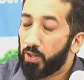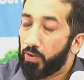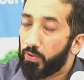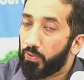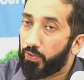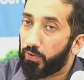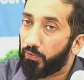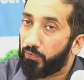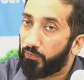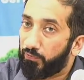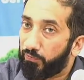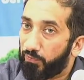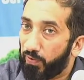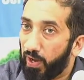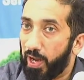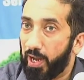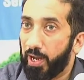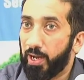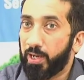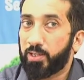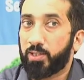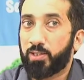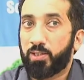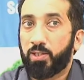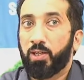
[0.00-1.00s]
The
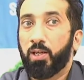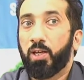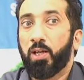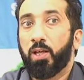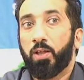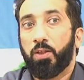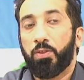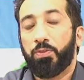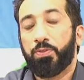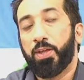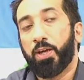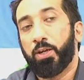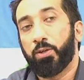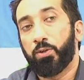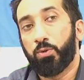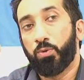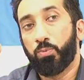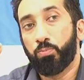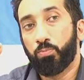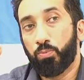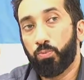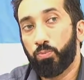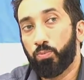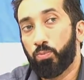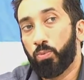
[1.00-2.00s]
fact that
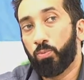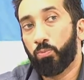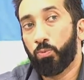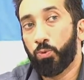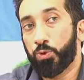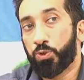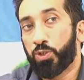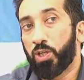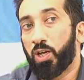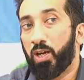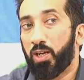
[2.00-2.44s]
Musa